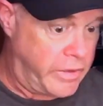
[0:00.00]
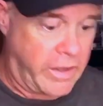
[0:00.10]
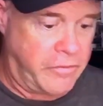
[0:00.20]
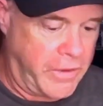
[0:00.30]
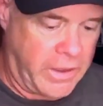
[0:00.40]

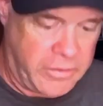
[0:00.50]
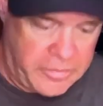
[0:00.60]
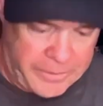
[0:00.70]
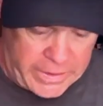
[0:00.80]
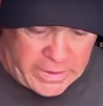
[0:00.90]
Dead
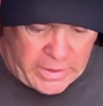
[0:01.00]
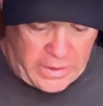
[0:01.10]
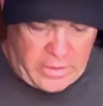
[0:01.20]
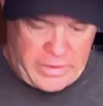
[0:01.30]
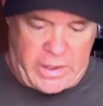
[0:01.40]
fans.
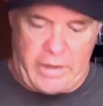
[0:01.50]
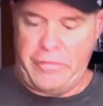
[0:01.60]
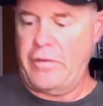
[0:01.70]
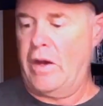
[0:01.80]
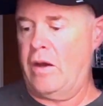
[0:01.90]
Then
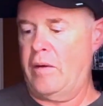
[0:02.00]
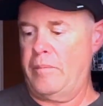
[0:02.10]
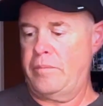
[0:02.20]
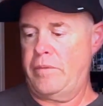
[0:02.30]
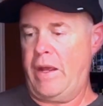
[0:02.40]

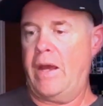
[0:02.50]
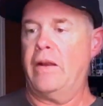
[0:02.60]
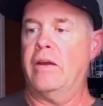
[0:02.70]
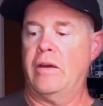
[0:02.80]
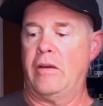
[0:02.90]
they had
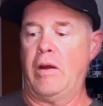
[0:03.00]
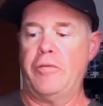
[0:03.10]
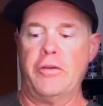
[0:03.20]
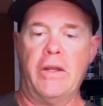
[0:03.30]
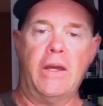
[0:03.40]
a
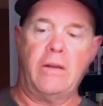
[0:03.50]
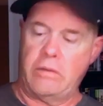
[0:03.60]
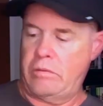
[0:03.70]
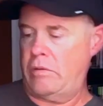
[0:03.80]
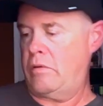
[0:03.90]
Grateful Dead,
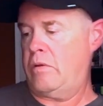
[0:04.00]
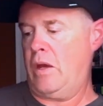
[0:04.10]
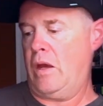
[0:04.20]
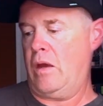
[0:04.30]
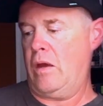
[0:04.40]

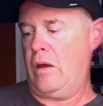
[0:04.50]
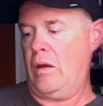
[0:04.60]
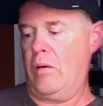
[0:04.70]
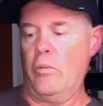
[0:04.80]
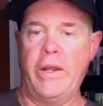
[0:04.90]

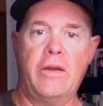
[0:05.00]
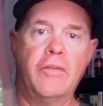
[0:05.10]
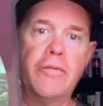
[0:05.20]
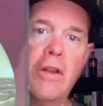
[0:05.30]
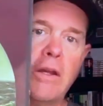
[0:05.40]
Wake of
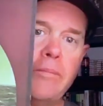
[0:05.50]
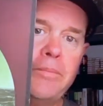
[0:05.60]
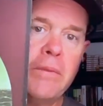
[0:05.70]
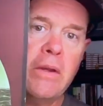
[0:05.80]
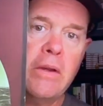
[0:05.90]
the Flood.
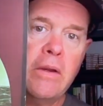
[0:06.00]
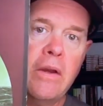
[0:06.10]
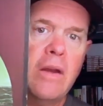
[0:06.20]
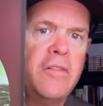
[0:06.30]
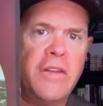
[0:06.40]

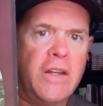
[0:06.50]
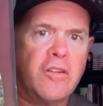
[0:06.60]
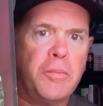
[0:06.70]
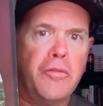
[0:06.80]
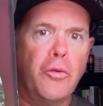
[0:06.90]
Seen
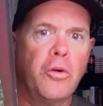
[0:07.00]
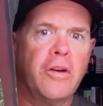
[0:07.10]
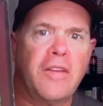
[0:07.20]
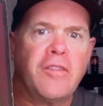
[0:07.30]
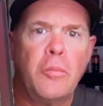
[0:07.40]
this
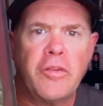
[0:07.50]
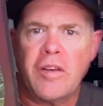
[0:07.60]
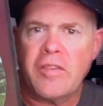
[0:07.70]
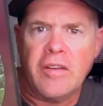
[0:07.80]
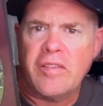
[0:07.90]
before. This almost
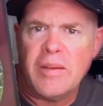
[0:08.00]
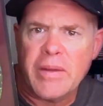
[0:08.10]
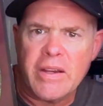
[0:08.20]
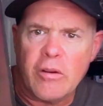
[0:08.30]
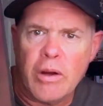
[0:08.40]
doesn't seem
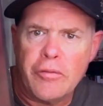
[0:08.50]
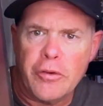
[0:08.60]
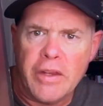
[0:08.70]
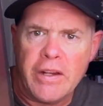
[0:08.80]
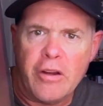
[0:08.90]
like a
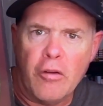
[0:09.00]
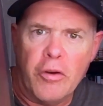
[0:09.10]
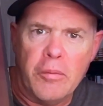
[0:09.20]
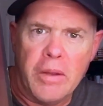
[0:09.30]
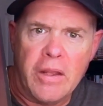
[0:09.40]
Grateful Dead
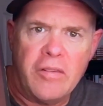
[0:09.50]
cover to me.